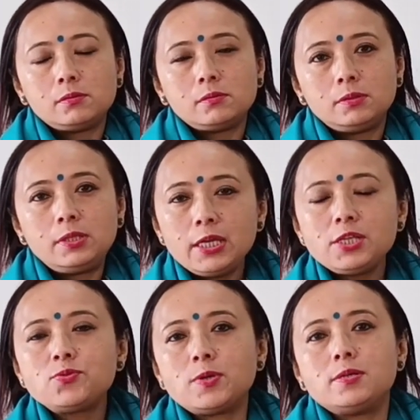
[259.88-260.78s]

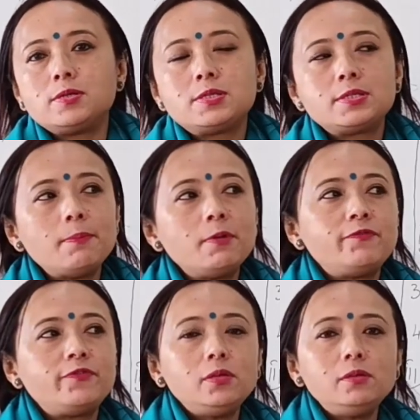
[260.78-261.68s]
these were some
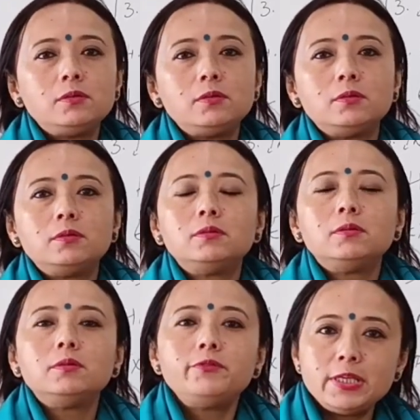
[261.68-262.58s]
of the
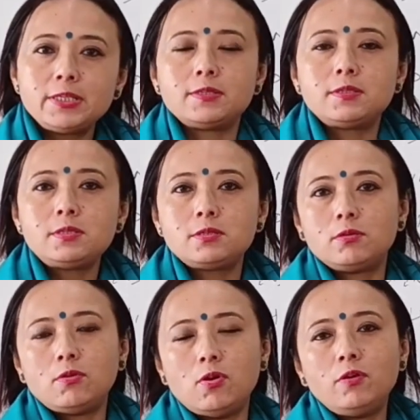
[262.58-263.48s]
reasons
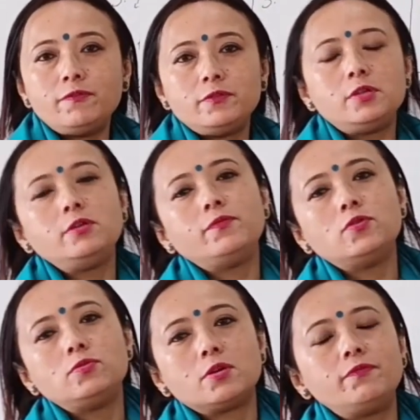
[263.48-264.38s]
of the
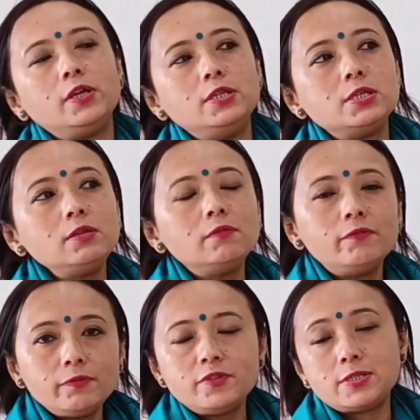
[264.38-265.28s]
revolt of
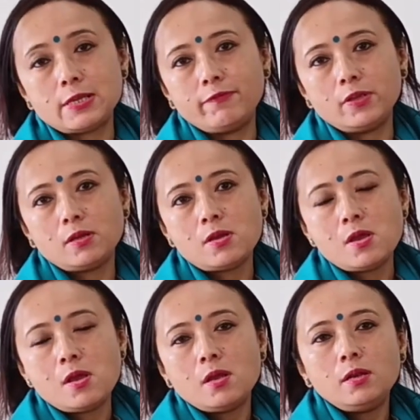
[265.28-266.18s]
1857.
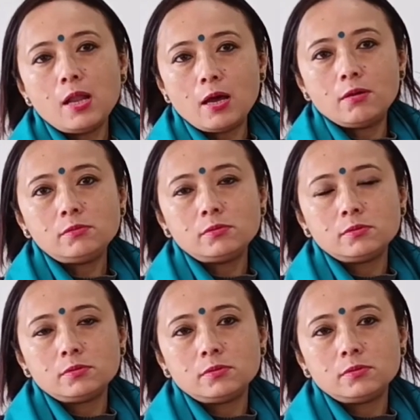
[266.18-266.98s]
Now,